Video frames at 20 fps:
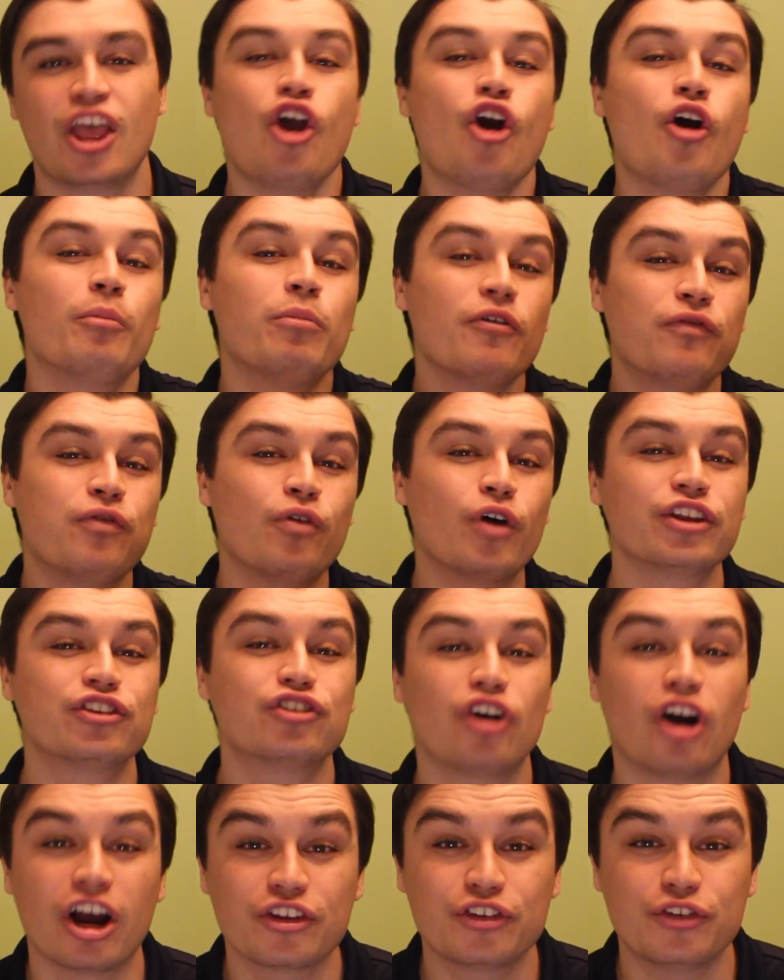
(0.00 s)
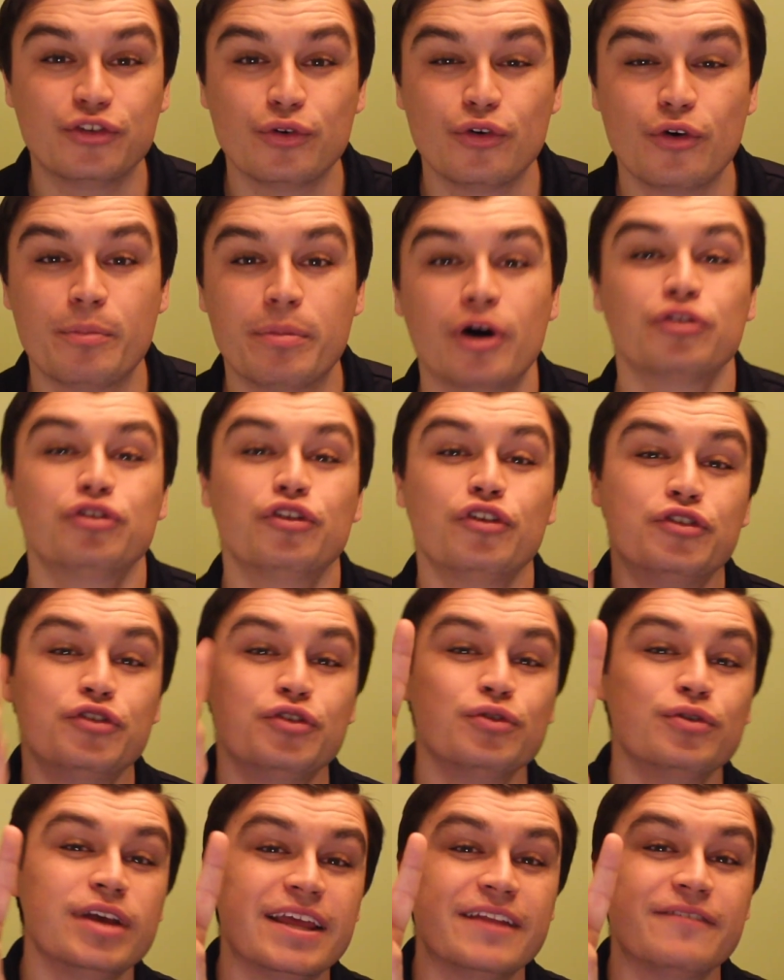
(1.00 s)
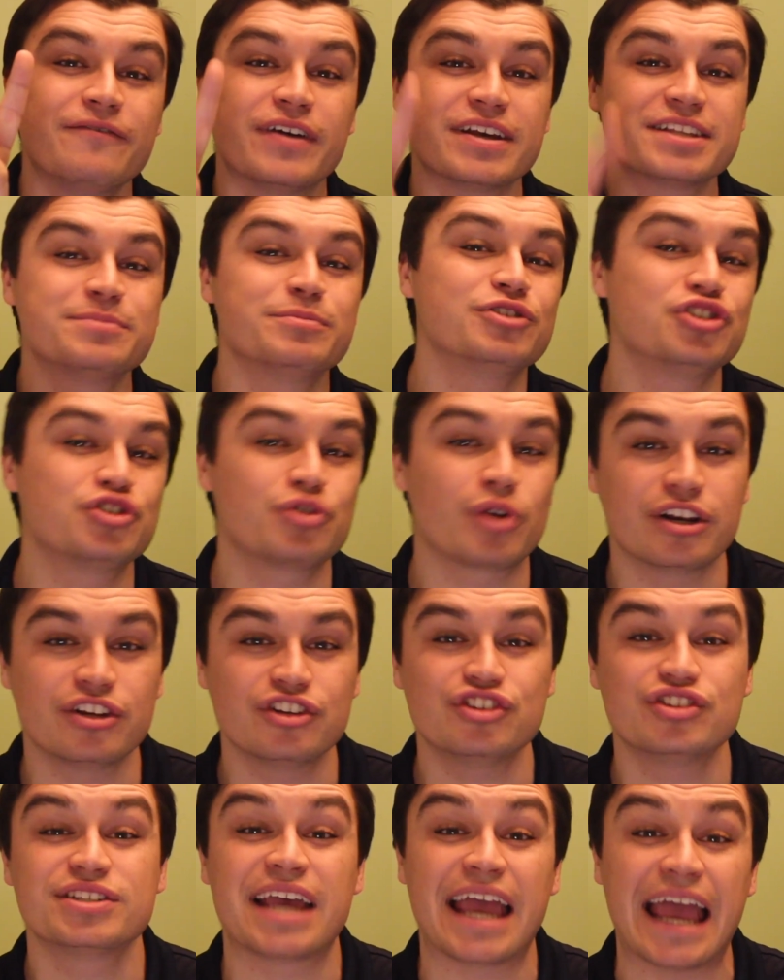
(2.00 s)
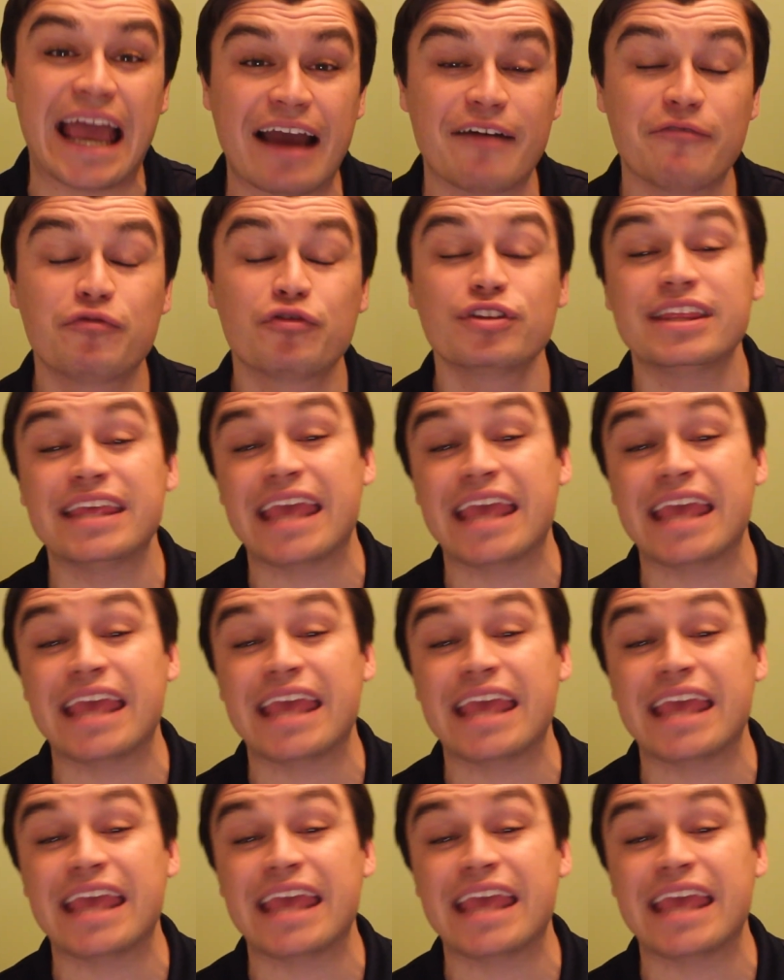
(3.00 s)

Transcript: Before I talk to you about the 2 investment strategies I have for the